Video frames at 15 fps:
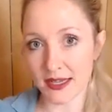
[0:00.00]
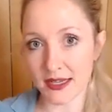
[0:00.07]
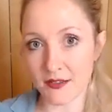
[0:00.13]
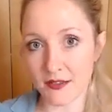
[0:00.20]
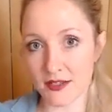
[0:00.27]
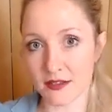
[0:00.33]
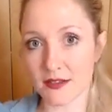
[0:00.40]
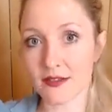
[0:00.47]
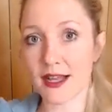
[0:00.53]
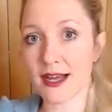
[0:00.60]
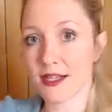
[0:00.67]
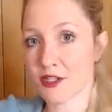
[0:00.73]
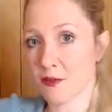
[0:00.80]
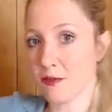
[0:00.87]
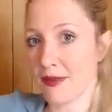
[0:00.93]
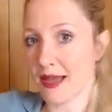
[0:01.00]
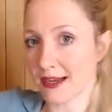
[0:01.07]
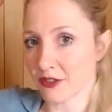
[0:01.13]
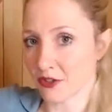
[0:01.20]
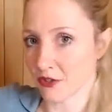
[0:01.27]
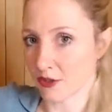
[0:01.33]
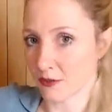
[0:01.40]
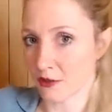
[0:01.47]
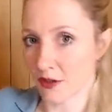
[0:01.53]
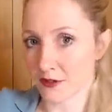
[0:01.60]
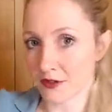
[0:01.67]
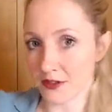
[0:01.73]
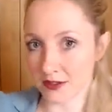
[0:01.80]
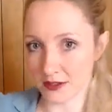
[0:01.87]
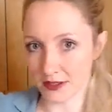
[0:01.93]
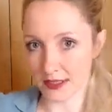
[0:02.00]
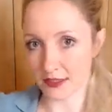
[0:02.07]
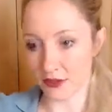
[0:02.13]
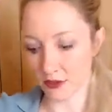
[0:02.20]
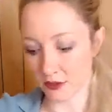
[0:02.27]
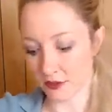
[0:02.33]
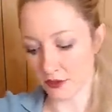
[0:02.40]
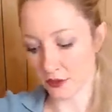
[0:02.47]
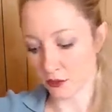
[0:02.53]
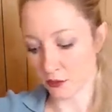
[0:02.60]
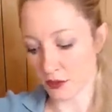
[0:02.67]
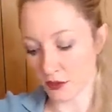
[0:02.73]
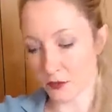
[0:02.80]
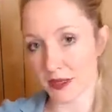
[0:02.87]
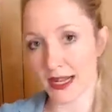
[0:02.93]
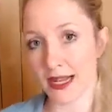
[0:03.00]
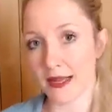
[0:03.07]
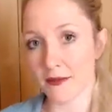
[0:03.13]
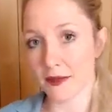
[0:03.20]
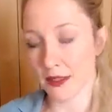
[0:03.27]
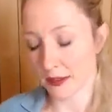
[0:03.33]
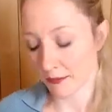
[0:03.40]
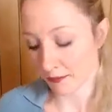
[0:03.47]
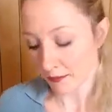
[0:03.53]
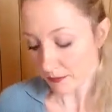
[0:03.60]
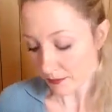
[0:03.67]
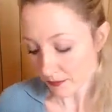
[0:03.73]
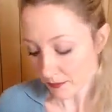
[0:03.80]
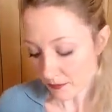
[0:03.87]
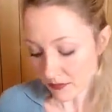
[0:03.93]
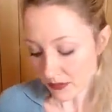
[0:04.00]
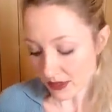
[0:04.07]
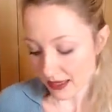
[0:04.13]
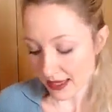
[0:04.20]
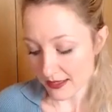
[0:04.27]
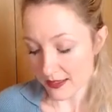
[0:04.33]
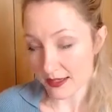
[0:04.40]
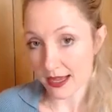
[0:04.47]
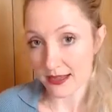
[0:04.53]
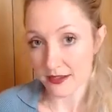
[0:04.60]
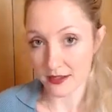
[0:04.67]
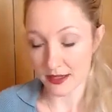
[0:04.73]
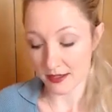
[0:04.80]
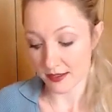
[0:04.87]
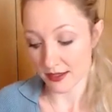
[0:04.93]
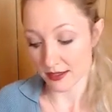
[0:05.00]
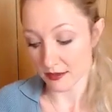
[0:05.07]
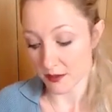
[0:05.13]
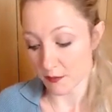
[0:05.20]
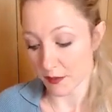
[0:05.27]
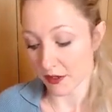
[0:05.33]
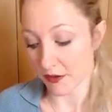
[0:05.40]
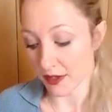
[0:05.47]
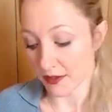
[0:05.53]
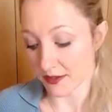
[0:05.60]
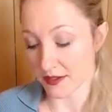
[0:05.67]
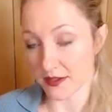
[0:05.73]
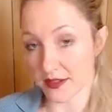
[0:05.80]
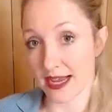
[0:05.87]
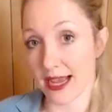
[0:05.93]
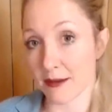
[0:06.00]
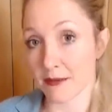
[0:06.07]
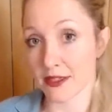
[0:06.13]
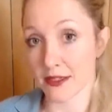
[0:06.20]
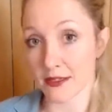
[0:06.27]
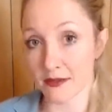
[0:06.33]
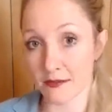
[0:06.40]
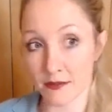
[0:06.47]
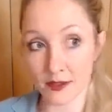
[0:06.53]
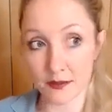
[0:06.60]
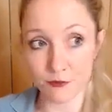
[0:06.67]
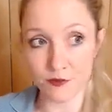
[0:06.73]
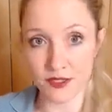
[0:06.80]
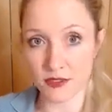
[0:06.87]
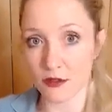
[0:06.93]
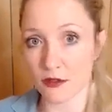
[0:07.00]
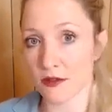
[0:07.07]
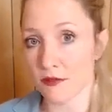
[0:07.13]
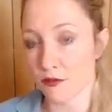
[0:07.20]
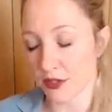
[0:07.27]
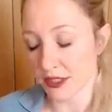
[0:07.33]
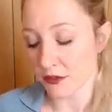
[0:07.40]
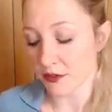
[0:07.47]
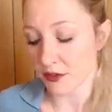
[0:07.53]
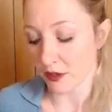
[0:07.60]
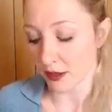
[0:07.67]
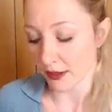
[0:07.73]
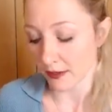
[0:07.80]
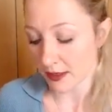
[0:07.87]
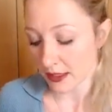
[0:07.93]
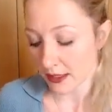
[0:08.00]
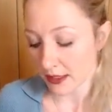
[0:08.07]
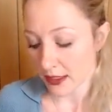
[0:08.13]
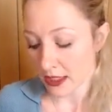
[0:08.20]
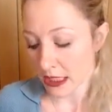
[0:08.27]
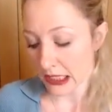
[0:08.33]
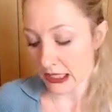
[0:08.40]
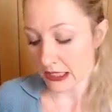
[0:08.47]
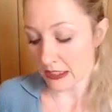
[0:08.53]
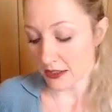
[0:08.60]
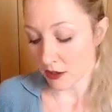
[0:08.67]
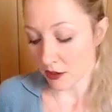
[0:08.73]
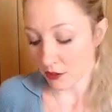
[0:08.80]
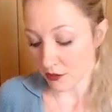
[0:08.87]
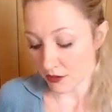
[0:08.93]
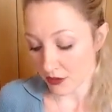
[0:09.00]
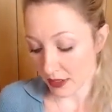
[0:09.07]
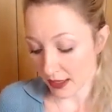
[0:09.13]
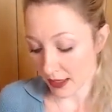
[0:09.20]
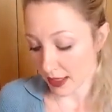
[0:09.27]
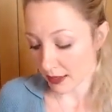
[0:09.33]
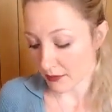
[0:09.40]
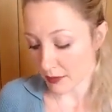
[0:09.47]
there's a larger backdrop constantly to what's been happening as these experiences are happening in physical and real time. So it